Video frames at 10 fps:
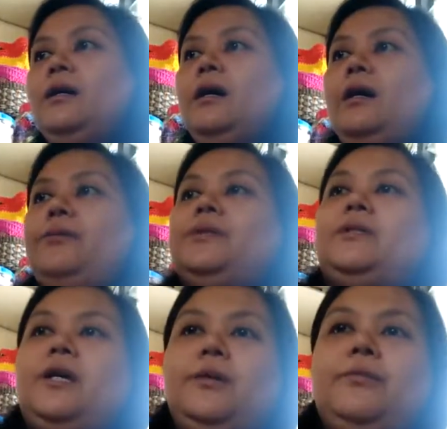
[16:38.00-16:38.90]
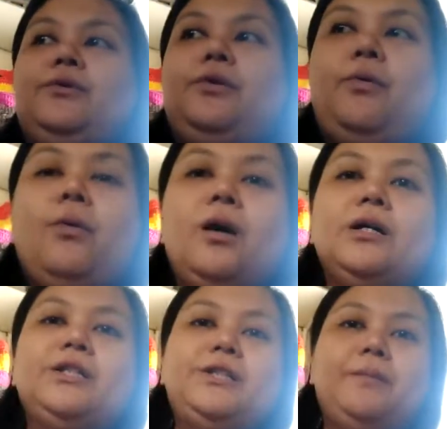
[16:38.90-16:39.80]
I was able to
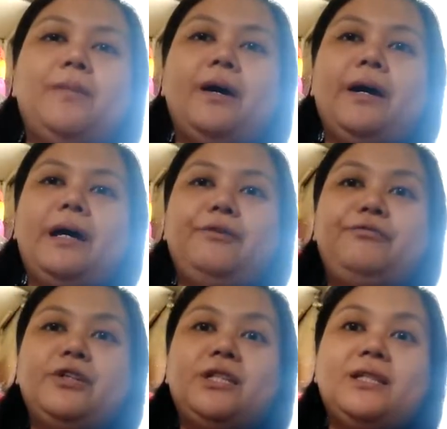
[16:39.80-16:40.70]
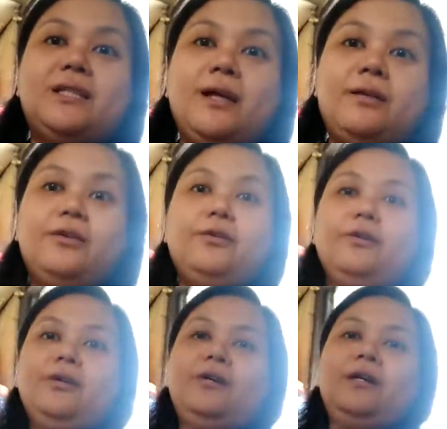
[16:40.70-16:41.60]
wash my fish
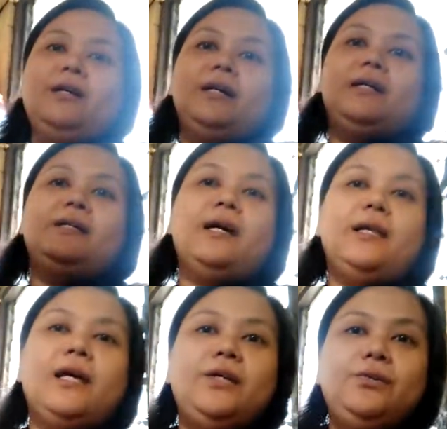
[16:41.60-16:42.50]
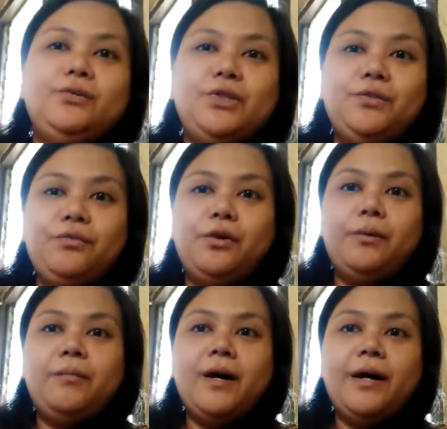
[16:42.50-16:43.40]
extender that I use for
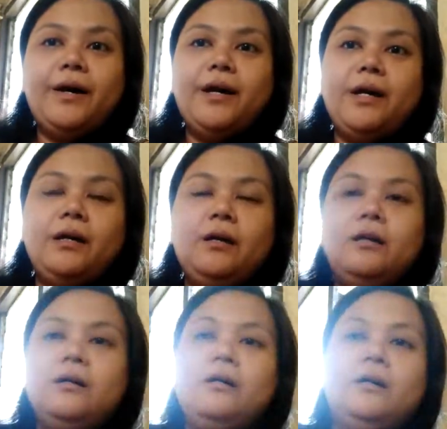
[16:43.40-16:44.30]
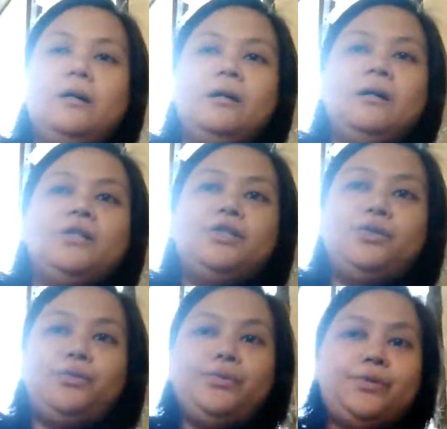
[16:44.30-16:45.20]
my
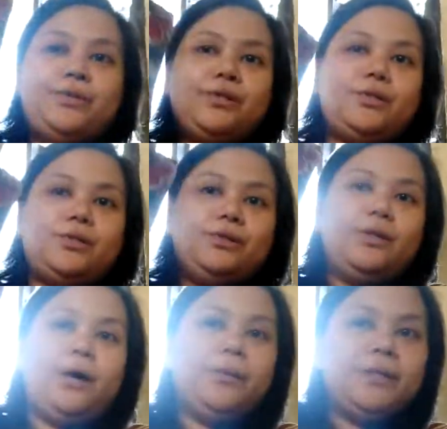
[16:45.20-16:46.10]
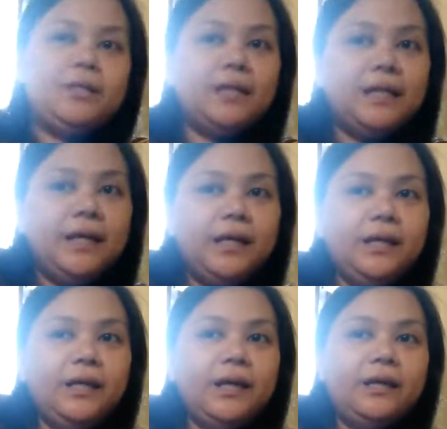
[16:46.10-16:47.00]
shoes. So now it's
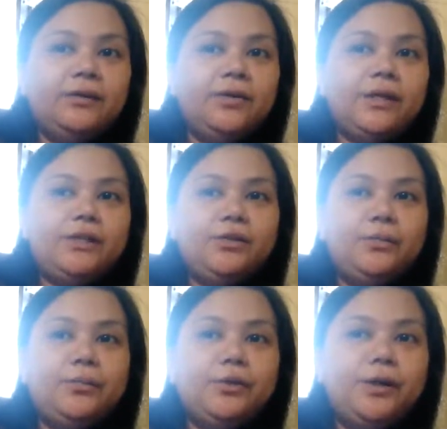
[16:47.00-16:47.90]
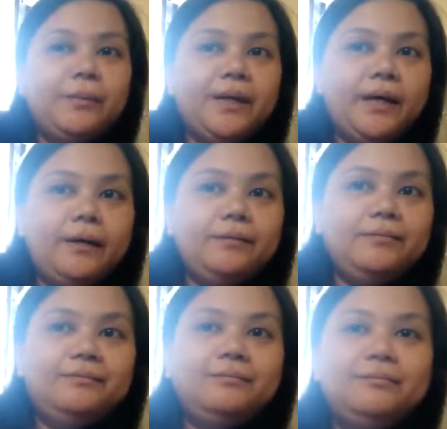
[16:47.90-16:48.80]
clean and ready to put up again.